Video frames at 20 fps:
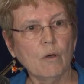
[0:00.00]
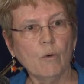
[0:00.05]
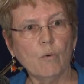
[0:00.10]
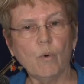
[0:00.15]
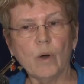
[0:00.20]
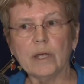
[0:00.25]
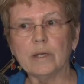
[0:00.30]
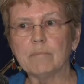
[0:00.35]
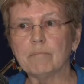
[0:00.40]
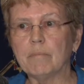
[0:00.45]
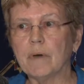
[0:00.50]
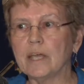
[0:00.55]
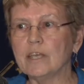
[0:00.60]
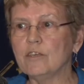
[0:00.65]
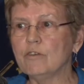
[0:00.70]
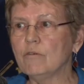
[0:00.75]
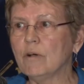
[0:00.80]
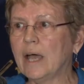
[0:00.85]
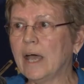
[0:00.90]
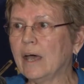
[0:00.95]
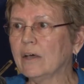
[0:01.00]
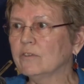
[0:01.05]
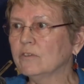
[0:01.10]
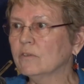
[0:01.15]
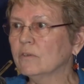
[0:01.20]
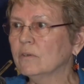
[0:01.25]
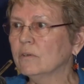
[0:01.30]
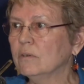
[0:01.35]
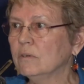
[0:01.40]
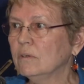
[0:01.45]
What, might you
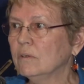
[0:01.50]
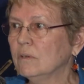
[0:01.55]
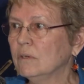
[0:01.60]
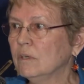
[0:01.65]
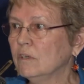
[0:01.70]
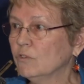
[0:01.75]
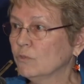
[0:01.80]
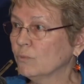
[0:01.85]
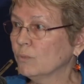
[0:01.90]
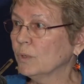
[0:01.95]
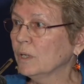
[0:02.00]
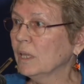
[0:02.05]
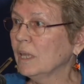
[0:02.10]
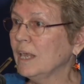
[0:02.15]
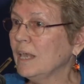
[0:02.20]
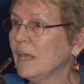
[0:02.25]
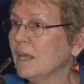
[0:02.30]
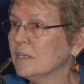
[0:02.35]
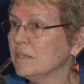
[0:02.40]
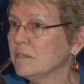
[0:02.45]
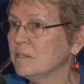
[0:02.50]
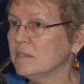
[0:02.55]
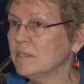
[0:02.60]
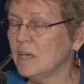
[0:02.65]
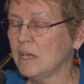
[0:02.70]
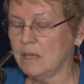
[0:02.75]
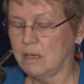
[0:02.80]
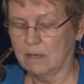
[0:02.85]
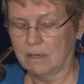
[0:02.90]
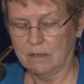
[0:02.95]
ask, is really at
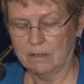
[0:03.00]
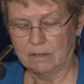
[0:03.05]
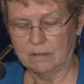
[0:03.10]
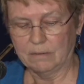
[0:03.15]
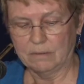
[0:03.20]
stake?